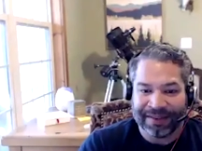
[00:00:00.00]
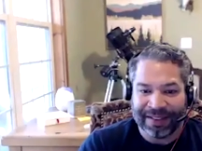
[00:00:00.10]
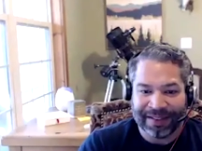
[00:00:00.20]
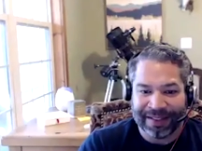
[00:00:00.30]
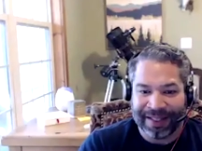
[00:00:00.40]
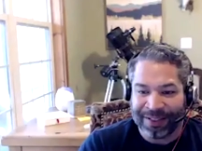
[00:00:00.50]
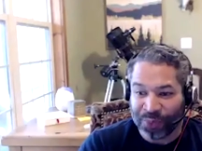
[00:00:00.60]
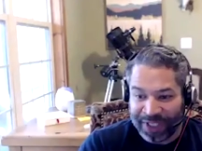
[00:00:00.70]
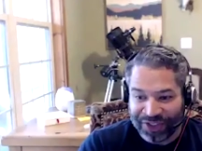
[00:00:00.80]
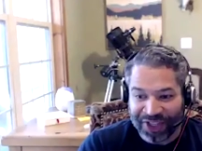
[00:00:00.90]

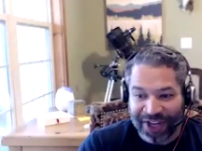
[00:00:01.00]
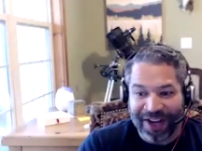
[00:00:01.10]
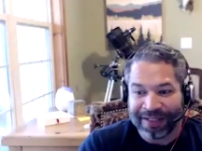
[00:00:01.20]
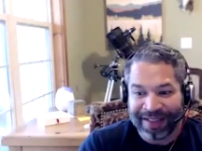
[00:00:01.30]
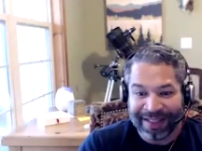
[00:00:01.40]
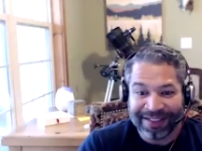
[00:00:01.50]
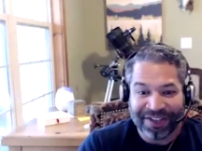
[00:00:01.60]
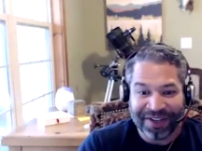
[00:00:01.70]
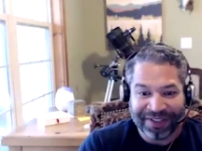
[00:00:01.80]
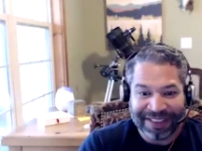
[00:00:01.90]
as we
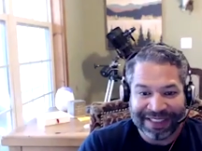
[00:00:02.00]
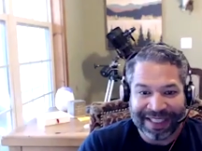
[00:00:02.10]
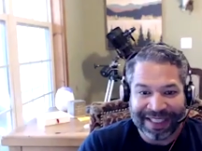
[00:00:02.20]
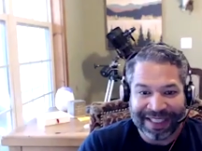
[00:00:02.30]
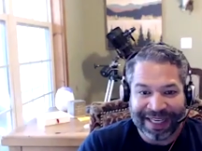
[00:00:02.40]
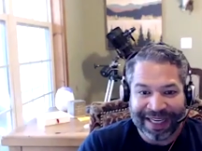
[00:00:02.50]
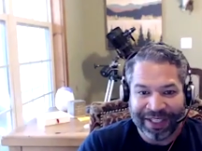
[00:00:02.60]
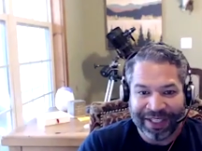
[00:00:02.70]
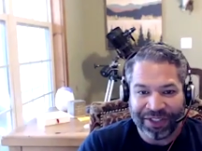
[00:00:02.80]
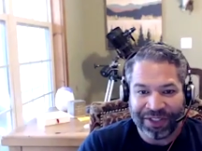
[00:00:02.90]
talk, things are even
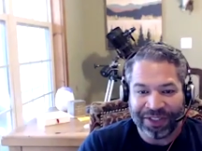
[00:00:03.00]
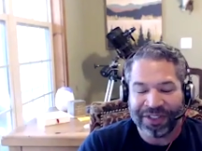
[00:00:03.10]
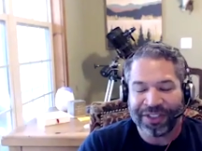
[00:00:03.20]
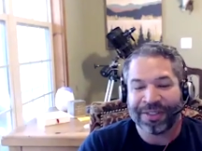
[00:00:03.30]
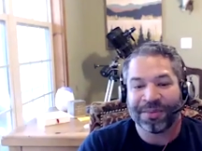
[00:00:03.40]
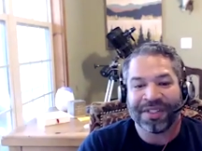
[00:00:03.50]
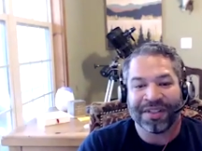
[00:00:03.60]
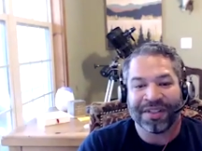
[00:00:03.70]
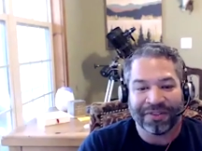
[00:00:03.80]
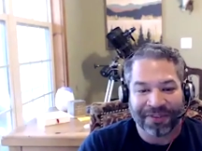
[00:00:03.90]
tighter in terms
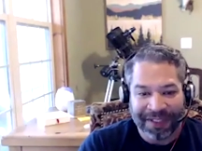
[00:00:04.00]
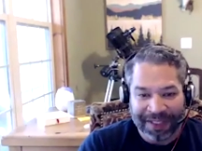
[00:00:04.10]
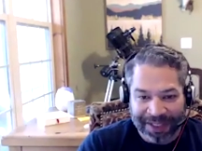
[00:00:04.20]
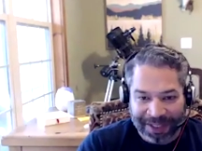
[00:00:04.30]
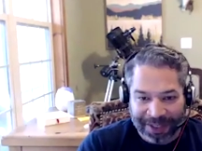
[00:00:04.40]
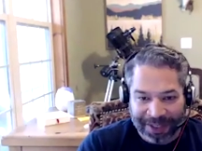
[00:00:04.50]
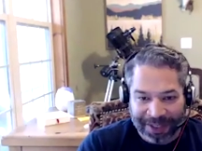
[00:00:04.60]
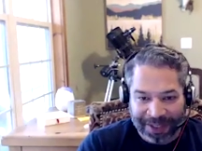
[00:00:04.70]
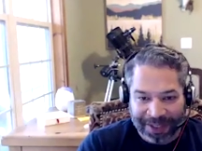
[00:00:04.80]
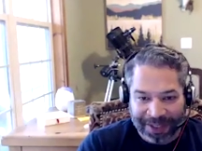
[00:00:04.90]
of
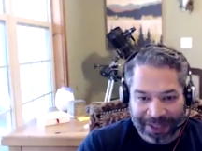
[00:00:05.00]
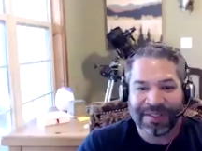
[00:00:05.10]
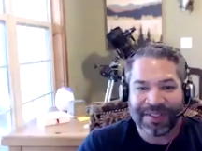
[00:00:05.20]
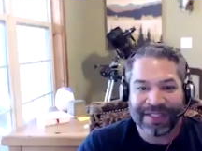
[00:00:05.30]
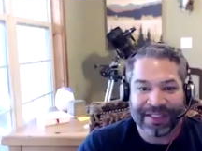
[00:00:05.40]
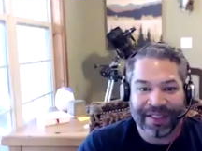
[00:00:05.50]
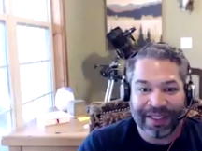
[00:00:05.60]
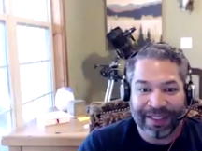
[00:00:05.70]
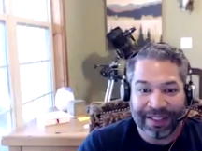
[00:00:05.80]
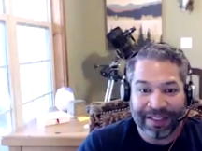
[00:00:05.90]

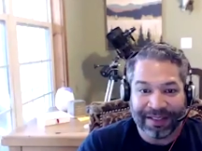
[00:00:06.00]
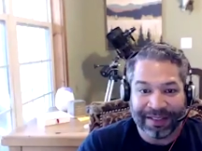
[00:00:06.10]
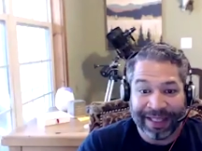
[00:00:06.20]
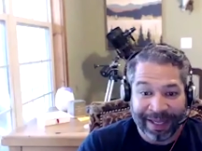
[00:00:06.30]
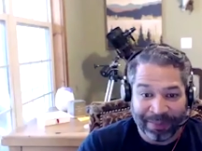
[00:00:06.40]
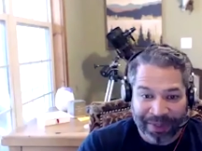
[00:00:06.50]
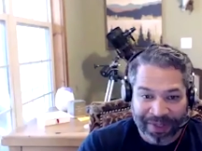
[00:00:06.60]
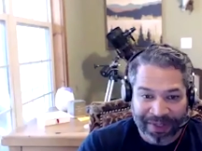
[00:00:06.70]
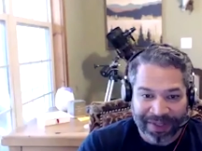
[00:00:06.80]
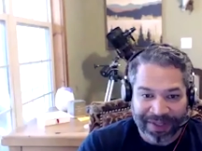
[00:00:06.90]
materials,
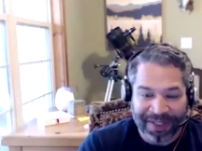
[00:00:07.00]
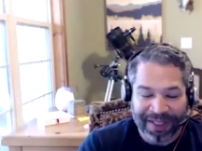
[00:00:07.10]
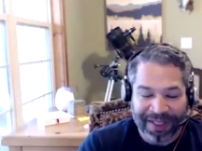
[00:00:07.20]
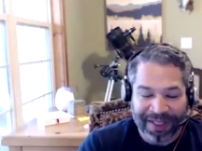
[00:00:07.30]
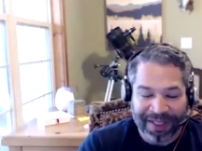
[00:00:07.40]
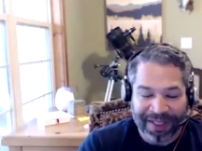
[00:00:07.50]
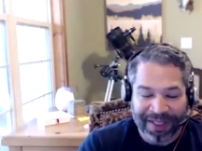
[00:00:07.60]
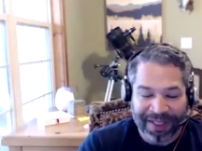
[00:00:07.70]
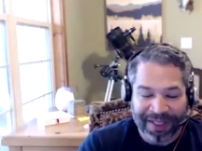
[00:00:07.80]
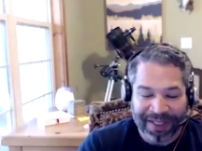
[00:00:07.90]
labor.
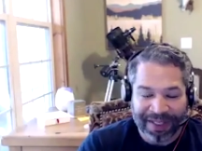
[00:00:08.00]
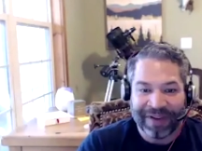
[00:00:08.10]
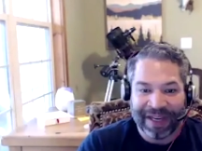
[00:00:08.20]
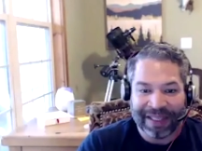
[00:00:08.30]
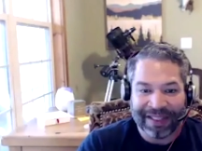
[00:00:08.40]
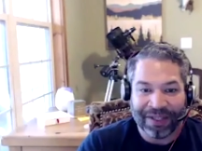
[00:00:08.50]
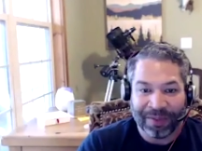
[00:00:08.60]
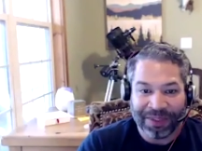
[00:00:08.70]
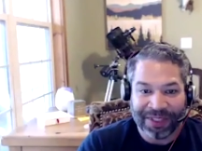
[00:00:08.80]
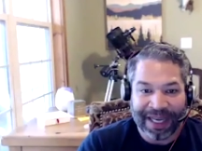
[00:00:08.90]
So the
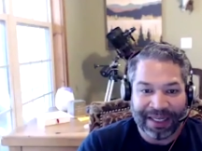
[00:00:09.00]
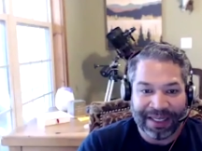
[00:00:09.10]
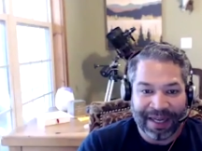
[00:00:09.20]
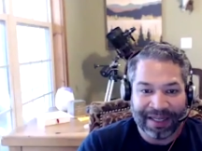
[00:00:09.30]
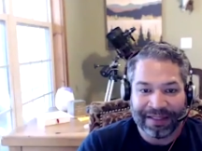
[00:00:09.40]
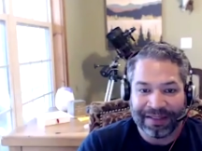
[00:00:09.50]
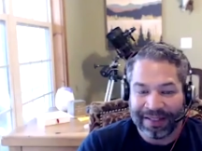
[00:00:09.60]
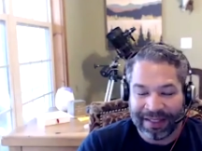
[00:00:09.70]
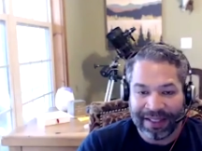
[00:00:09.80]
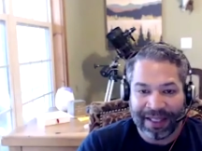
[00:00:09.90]
fact that you're able to get it
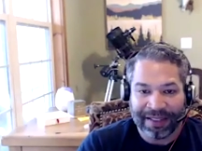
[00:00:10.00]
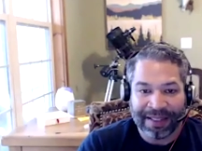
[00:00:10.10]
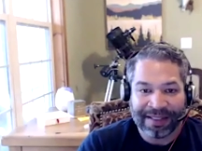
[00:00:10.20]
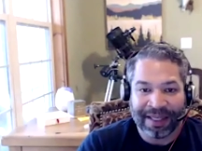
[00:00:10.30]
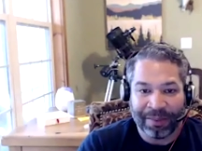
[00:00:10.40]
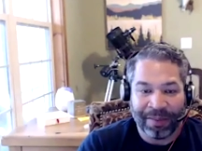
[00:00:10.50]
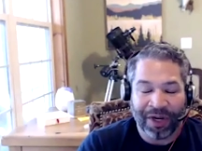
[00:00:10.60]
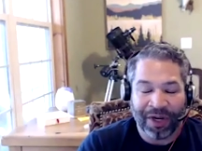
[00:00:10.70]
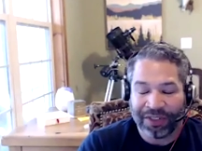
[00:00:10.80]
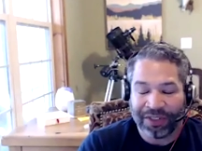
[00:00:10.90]
done
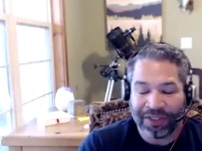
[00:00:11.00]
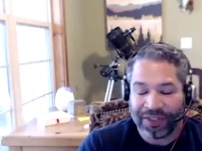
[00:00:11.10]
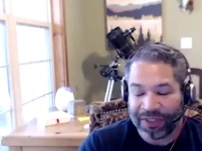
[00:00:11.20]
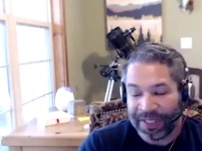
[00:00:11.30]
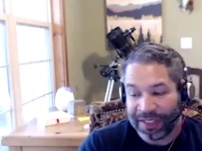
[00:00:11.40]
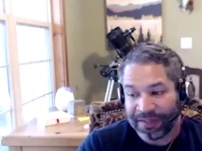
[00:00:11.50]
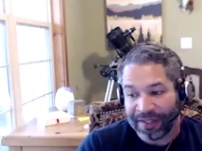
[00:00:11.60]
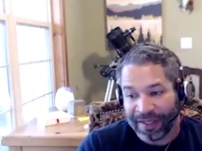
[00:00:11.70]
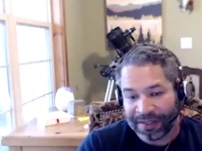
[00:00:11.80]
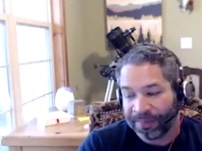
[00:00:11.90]
and sell it by
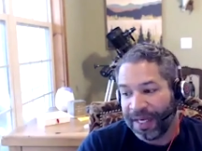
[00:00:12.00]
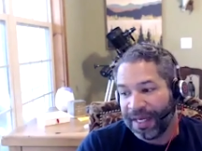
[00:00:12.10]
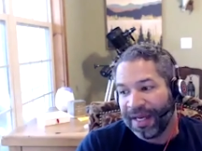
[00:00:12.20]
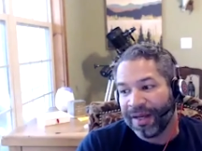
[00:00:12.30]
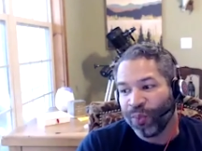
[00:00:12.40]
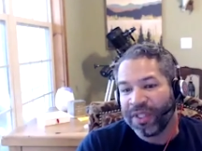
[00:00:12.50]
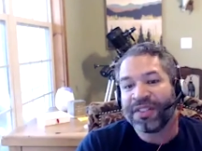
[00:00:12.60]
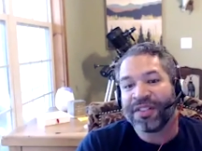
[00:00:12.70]
March, that's awesome.